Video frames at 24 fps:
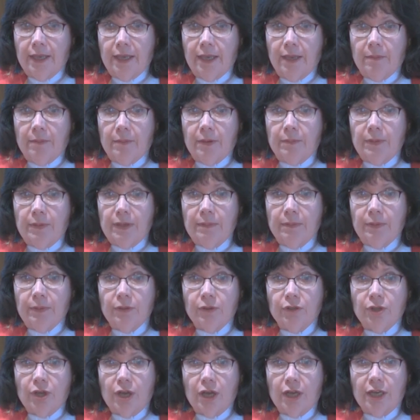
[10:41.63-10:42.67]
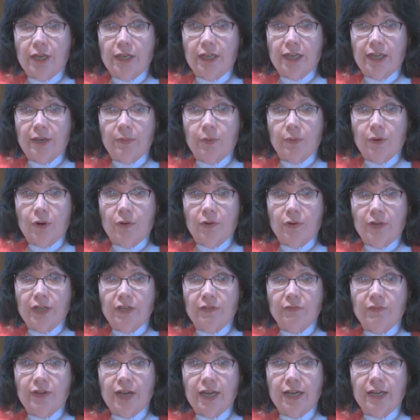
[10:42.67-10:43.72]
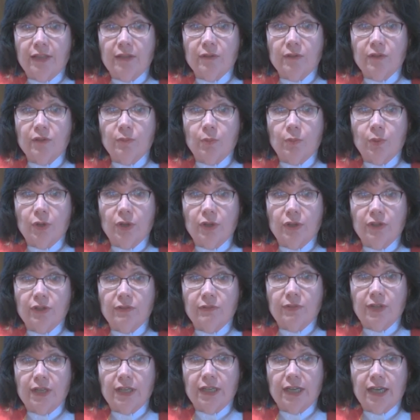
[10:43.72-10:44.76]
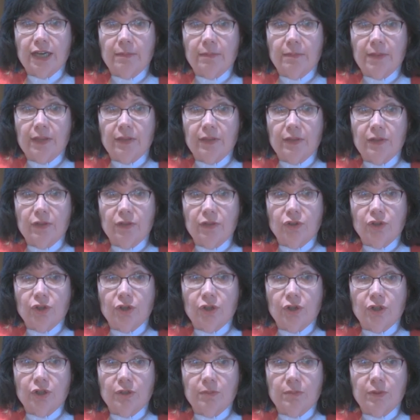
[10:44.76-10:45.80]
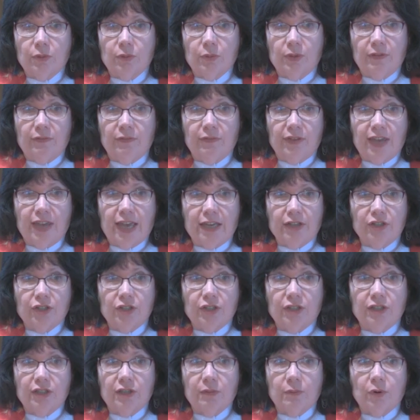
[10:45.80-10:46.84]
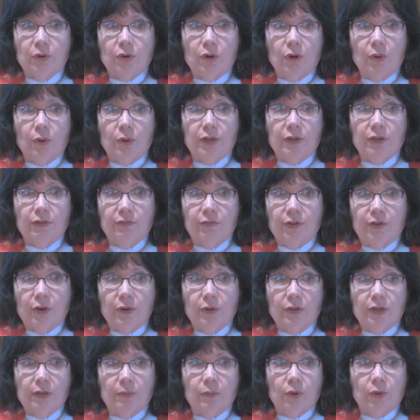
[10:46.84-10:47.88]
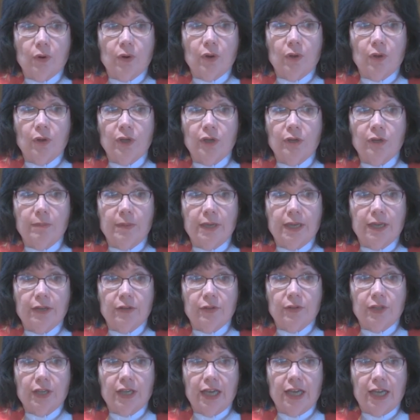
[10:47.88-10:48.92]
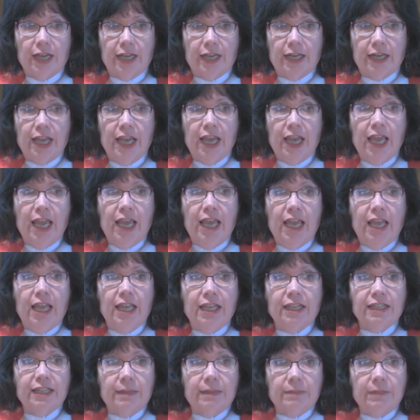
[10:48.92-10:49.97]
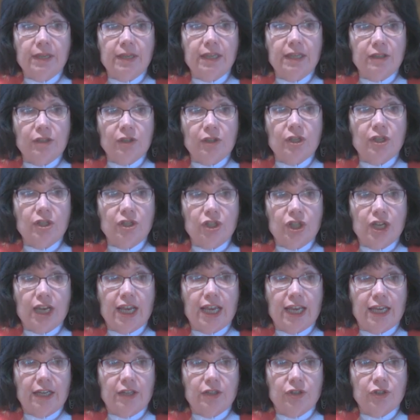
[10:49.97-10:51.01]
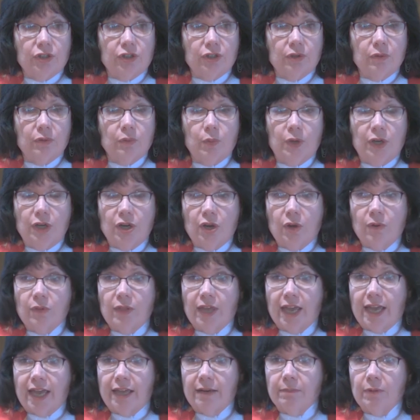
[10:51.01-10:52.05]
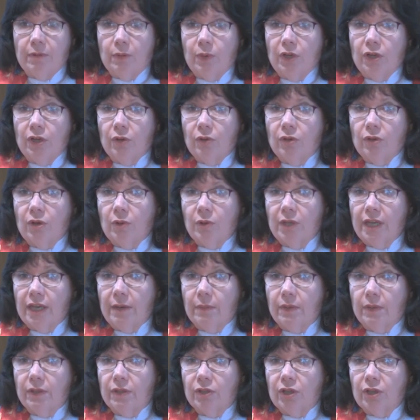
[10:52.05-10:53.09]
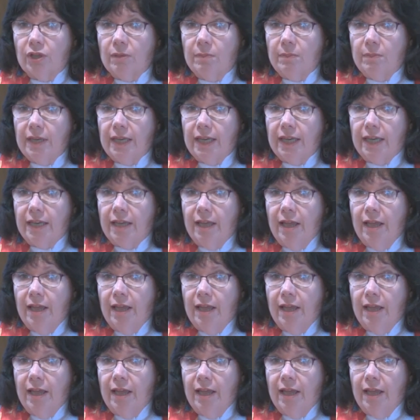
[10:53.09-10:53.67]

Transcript: But people are talking like we're already dividing the spoils of the United Methodist Church between factions and we're all going to vote and we're all going to be under the gun. Something is going to change. We know that, but we don't know yet what it's going to be.